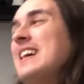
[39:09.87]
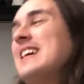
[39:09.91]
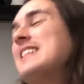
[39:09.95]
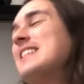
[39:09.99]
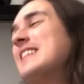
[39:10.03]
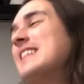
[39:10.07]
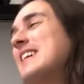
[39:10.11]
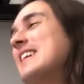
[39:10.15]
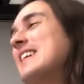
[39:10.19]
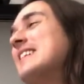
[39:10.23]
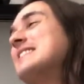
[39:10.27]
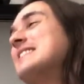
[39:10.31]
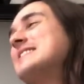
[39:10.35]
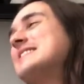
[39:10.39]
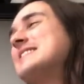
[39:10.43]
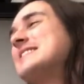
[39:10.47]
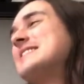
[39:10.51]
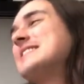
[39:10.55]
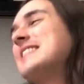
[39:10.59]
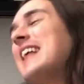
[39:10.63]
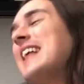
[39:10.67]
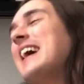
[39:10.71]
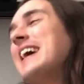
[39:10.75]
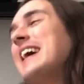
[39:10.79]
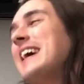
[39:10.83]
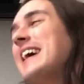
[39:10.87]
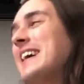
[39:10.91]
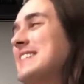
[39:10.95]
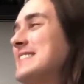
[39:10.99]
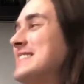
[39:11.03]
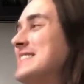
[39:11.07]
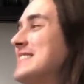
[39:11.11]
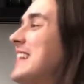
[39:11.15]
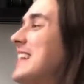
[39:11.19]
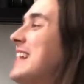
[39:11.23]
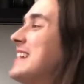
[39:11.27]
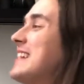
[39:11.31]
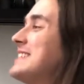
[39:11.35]
a
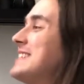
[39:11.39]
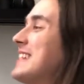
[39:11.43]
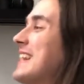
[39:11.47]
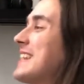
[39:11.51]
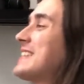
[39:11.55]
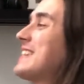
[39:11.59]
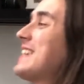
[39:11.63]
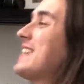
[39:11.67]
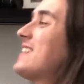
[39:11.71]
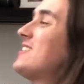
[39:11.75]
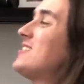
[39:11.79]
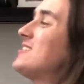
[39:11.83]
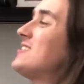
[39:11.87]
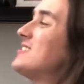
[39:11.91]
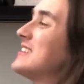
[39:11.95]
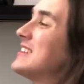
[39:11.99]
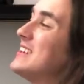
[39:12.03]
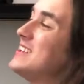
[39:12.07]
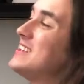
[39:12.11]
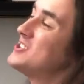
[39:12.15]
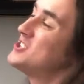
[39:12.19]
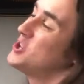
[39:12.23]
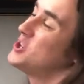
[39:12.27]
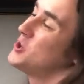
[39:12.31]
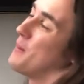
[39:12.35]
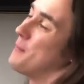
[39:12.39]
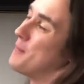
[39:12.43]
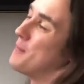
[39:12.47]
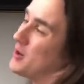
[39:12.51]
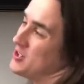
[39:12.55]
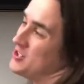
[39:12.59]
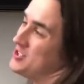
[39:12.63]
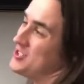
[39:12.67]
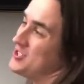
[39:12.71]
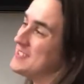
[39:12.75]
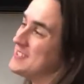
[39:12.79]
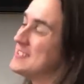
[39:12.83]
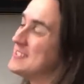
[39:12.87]
slight technical issue
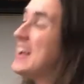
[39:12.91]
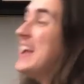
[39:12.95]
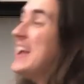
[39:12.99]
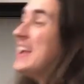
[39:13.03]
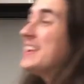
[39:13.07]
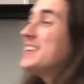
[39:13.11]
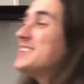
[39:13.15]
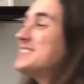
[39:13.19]
emerges. You